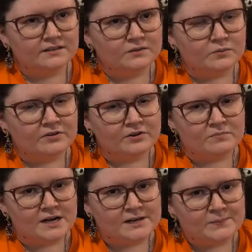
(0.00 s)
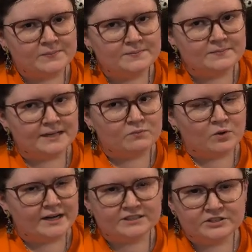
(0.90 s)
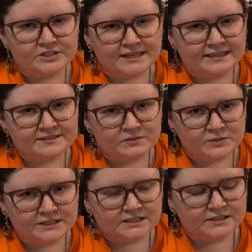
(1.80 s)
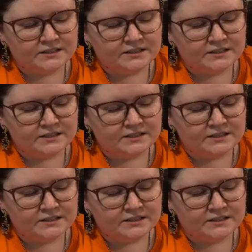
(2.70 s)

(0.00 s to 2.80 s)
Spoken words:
with her mom and why is she acting weird.